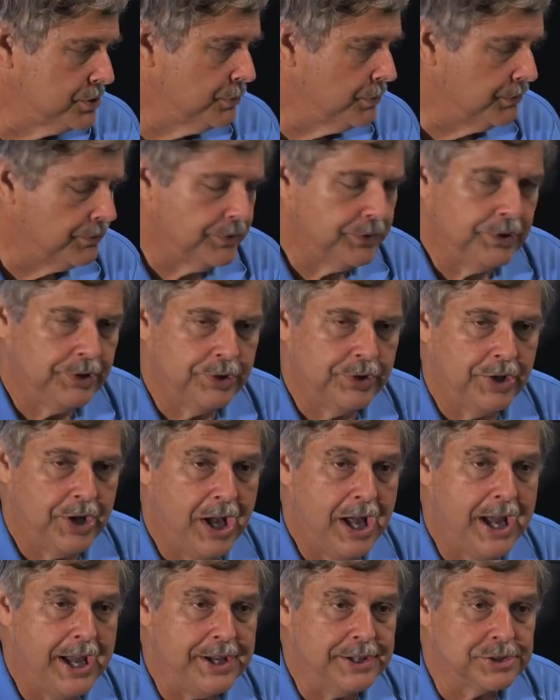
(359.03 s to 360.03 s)
with really good
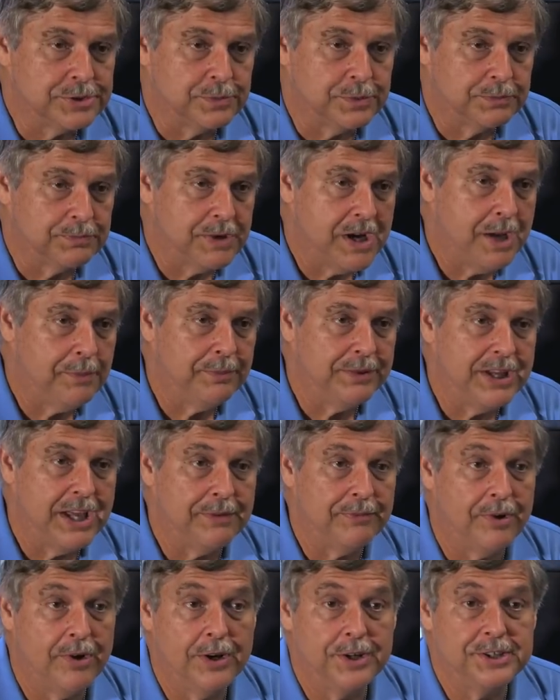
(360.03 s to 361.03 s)
eyes would probably have a
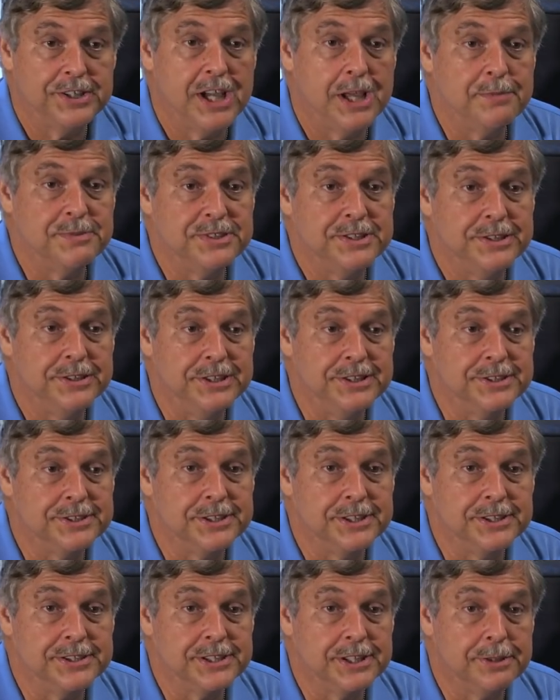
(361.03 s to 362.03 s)
hard time seeing these
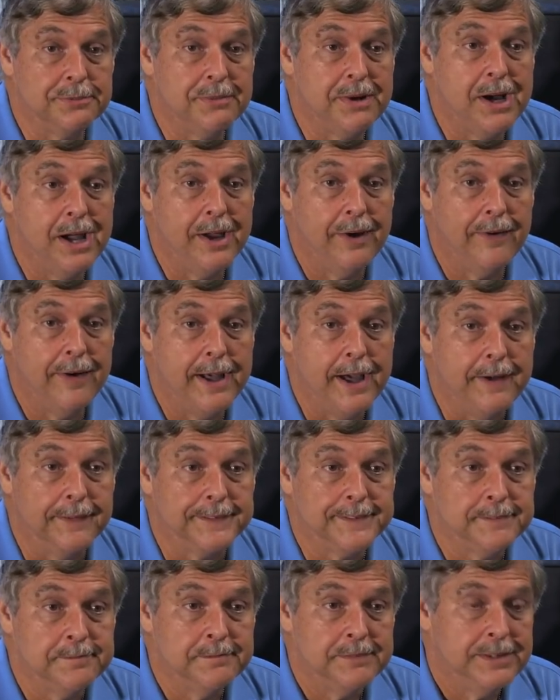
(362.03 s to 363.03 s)
things at a mile out.
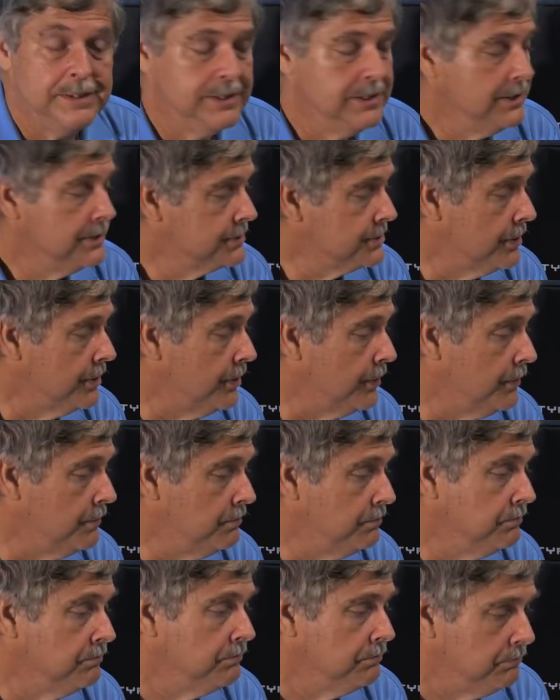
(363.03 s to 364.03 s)
So
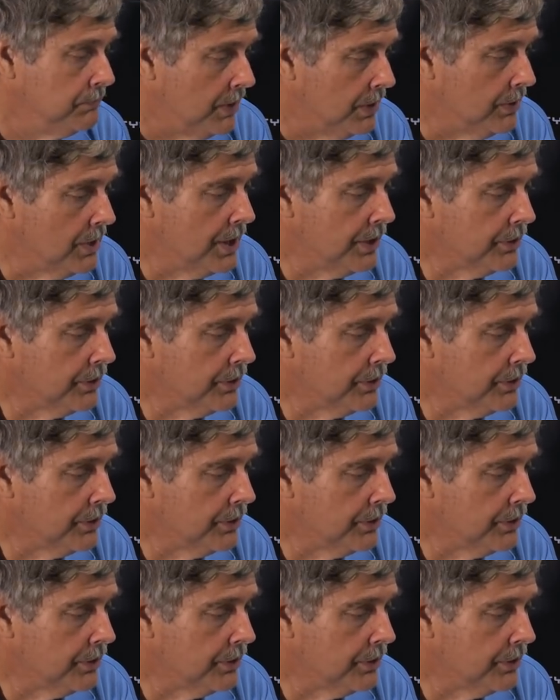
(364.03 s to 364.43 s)
a lot of